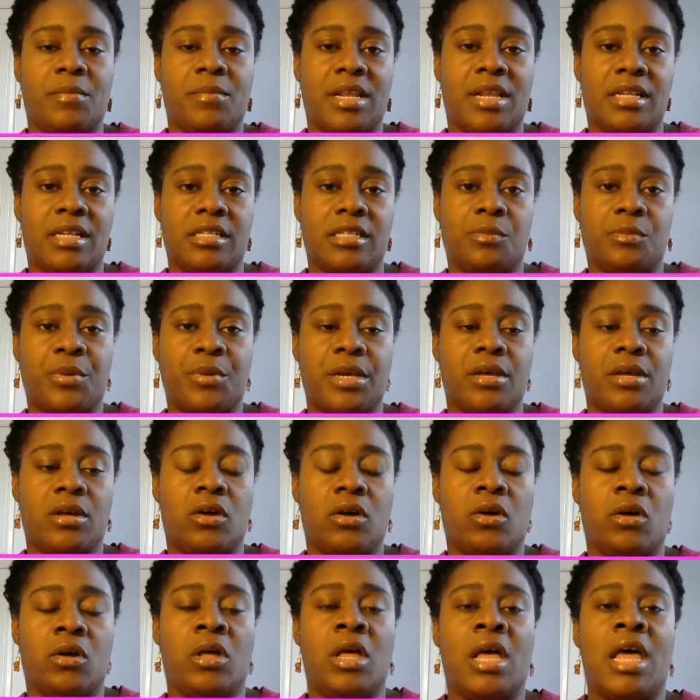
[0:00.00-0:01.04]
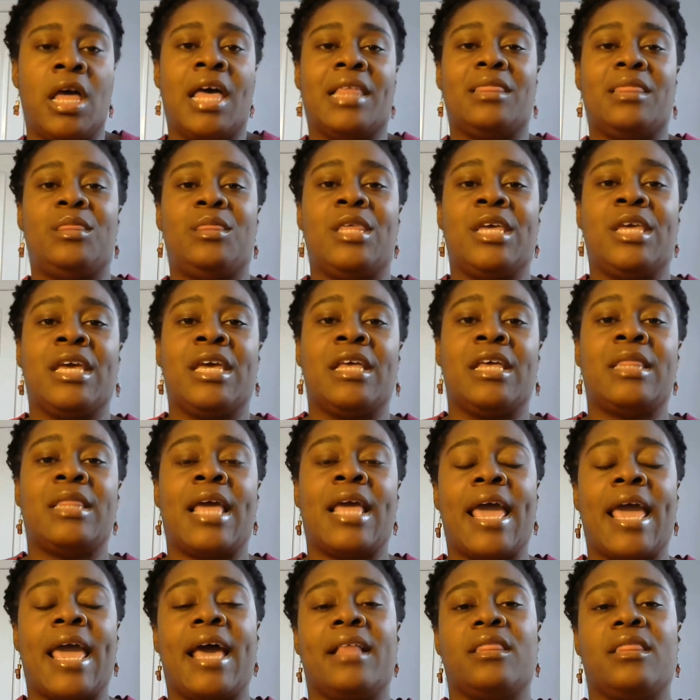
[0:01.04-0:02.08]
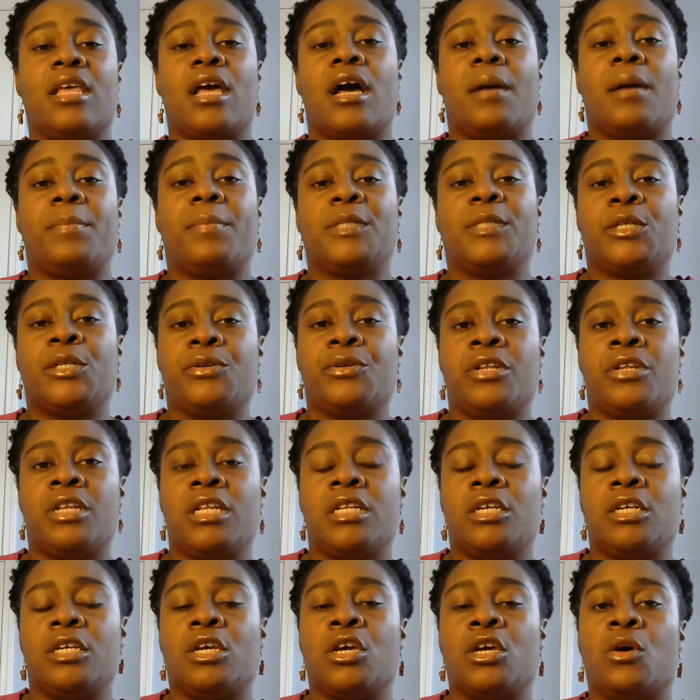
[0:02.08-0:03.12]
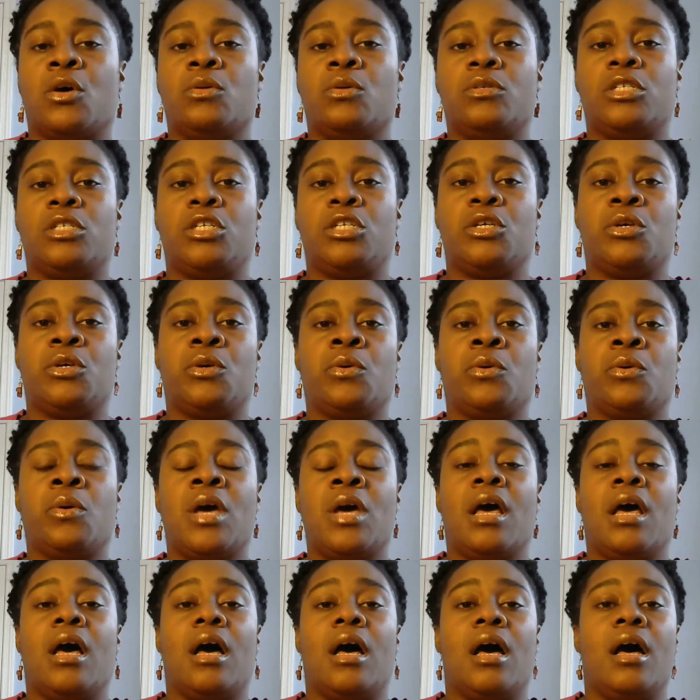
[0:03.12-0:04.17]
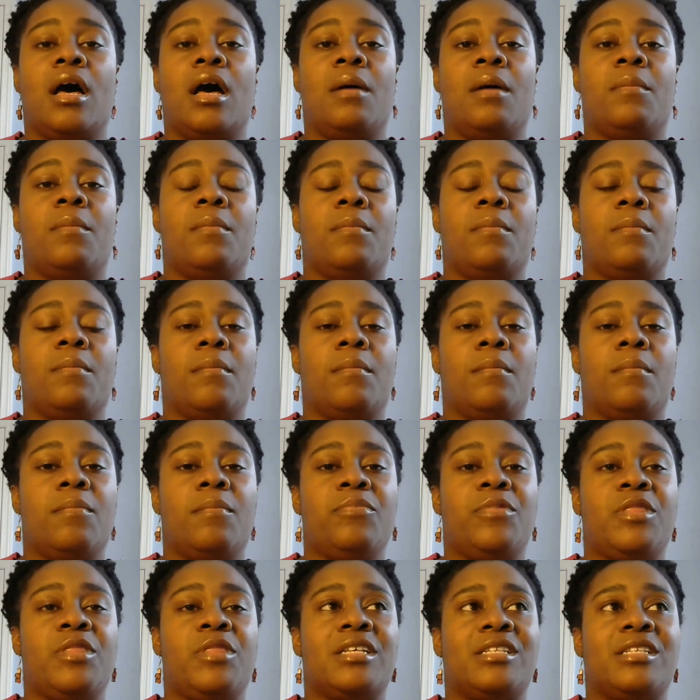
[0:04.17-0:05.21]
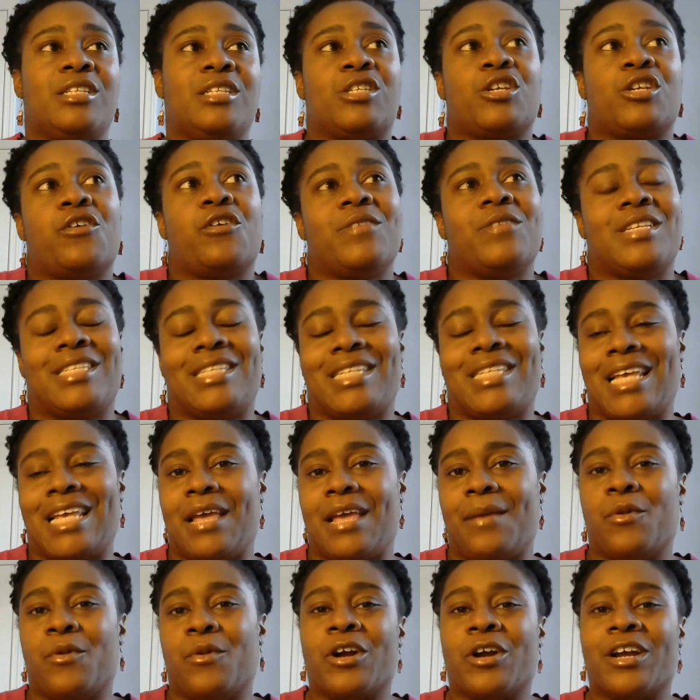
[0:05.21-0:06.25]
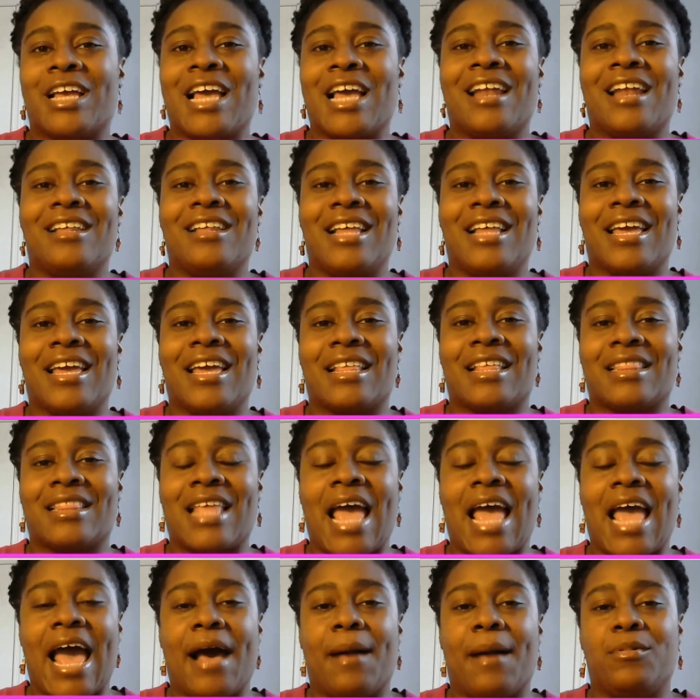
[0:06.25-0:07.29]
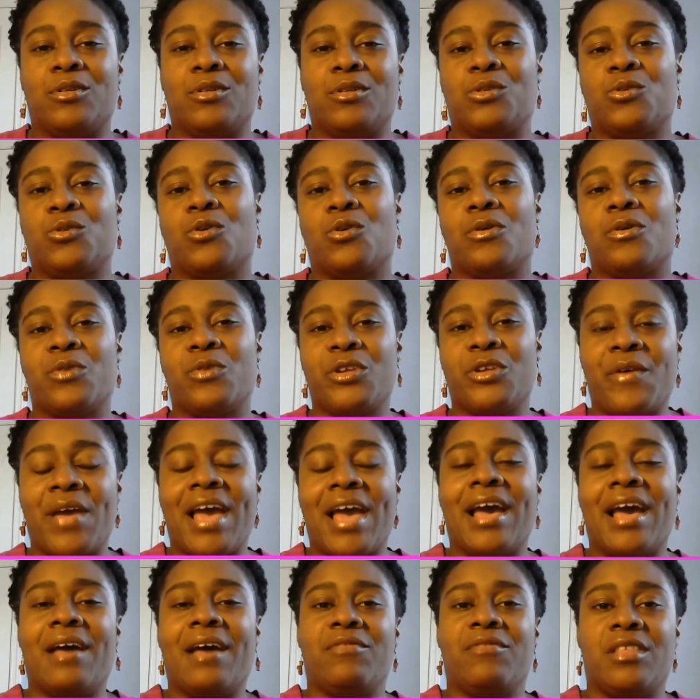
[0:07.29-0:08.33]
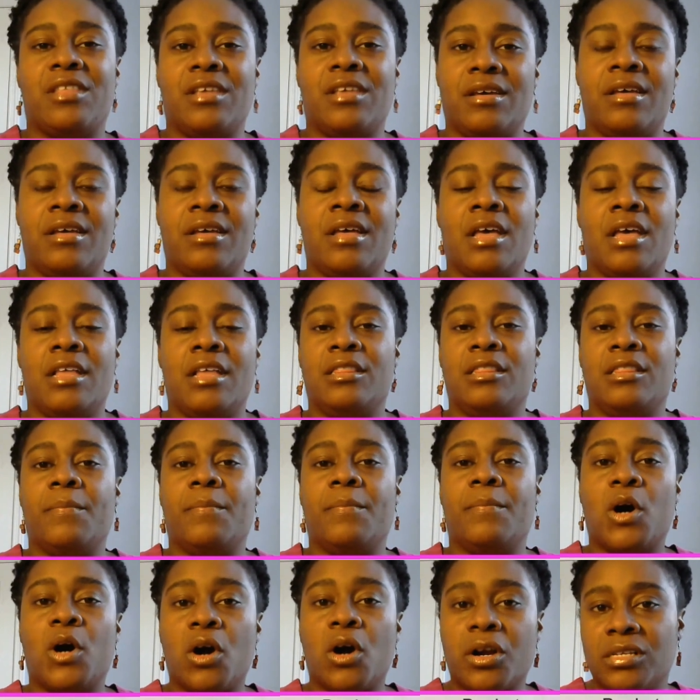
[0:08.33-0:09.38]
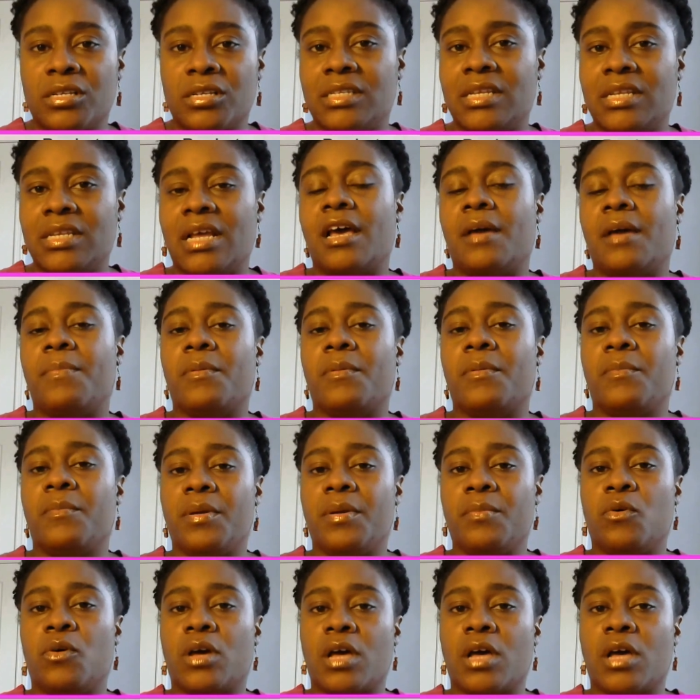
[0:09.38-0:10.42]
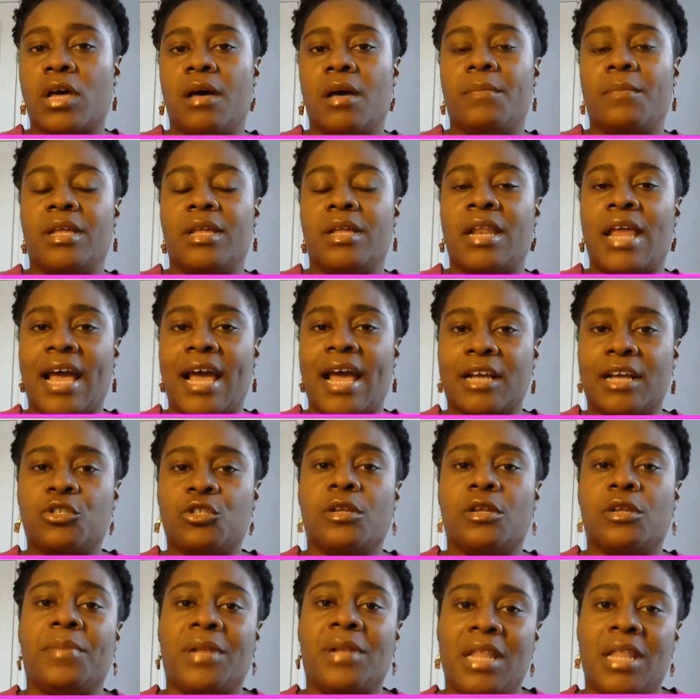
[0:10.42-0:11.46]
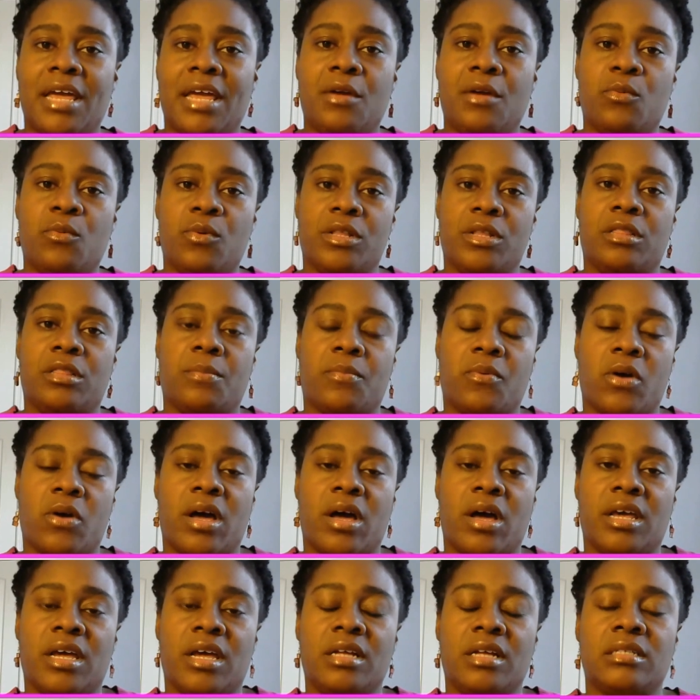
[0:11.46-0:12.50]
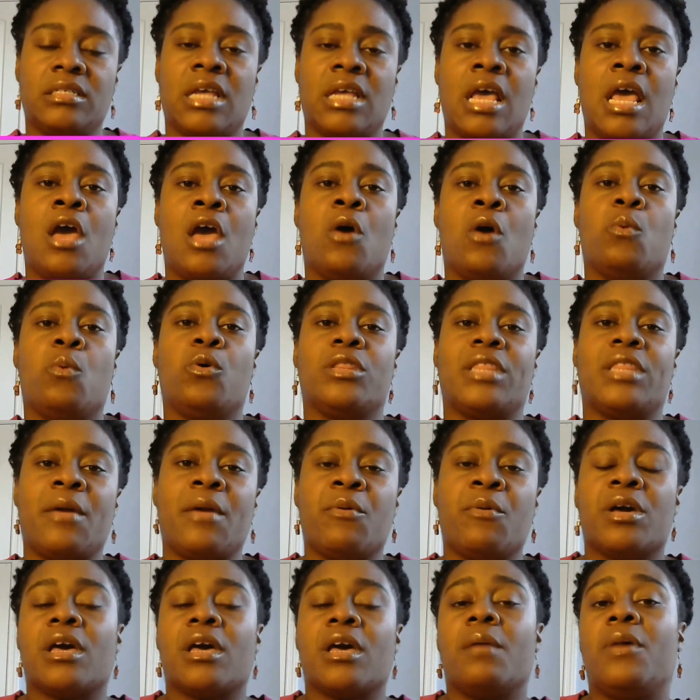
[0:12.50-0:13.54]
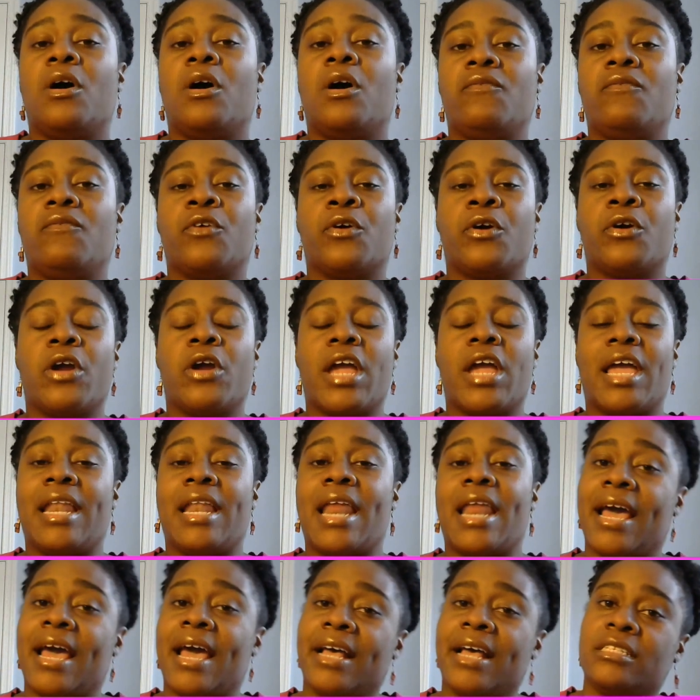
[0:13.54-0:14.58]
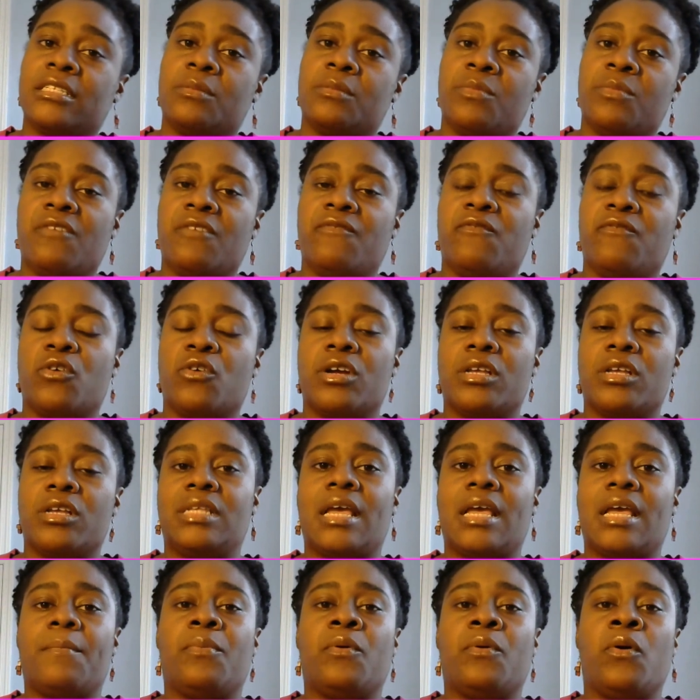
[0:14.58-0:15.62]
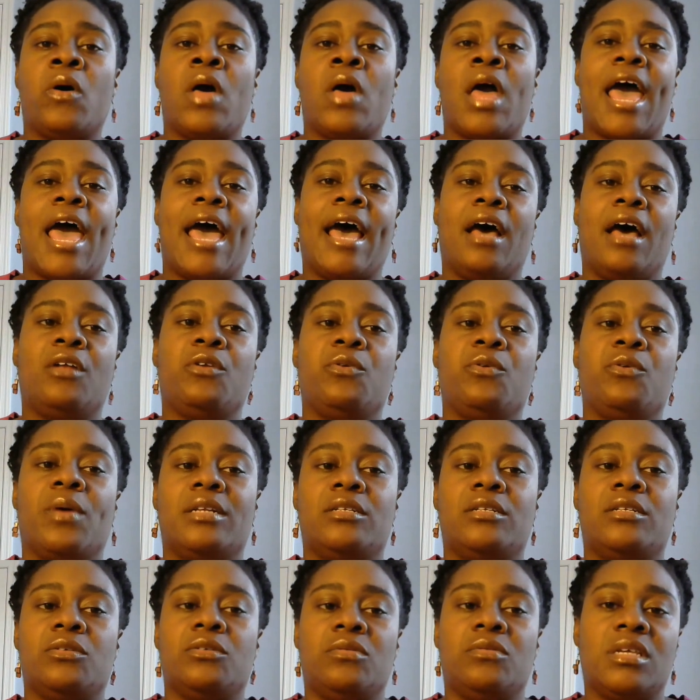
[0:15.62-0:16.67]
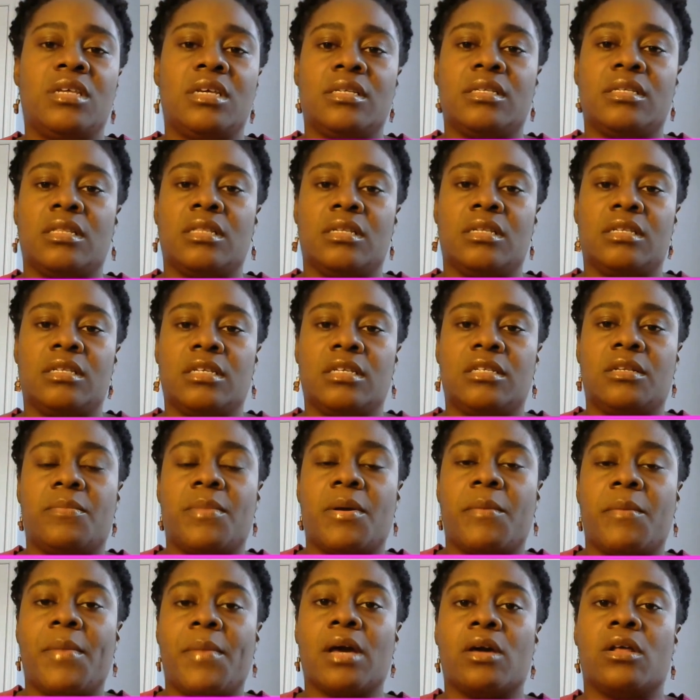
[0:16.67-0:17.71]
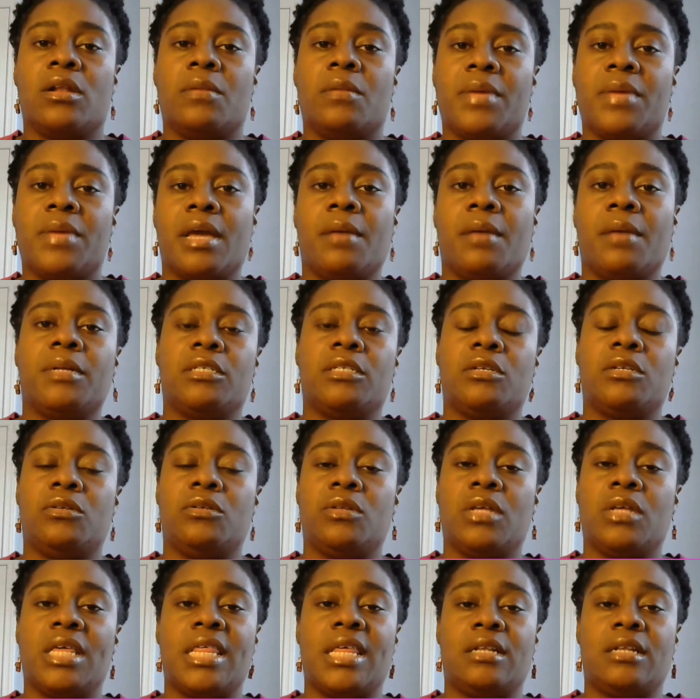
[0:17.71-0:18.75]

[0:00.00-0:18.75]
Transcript: minute spiel, then they have the opportunity to go to the service team, or kind of like the Apple Store where you have the bar set up and people come and actually play with the product. Well, they would come over and ask me, for example, how do I do this in the system? Am I going to be able to do